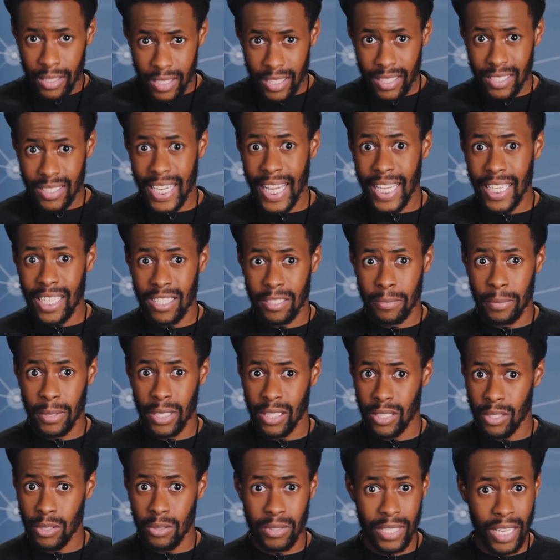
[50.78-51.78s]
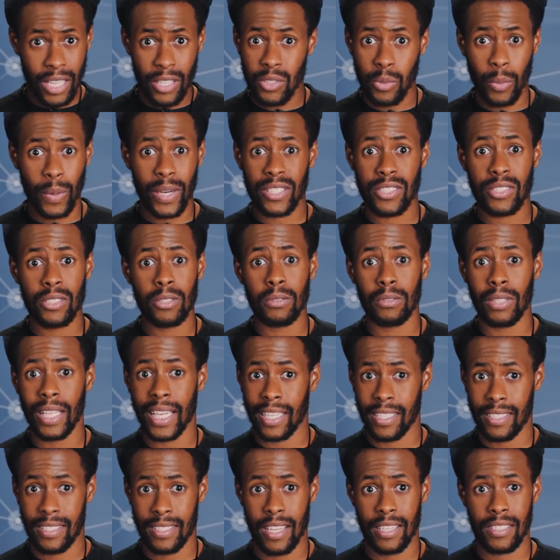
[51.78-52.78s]
This tech is being used elsewhere too,
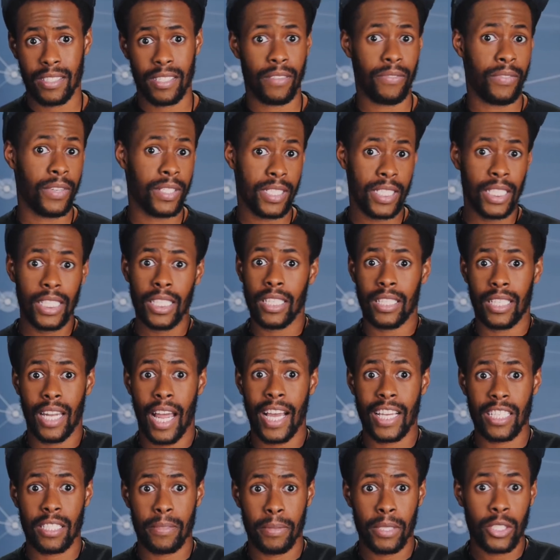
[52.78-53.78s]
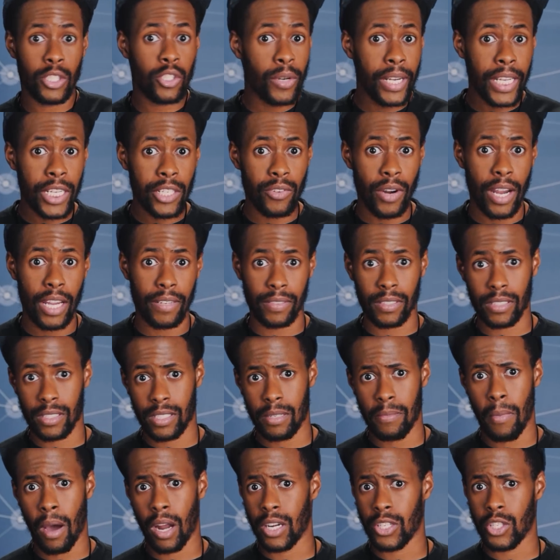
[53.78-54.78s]
like assessing fatigue in high-speed train drivers
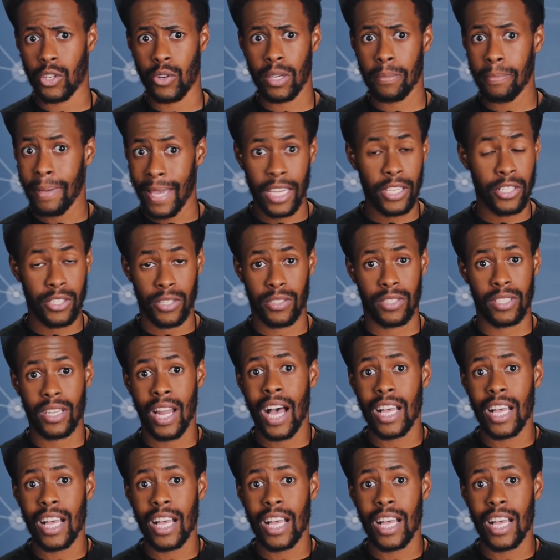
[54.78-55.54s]
and monitoring patients in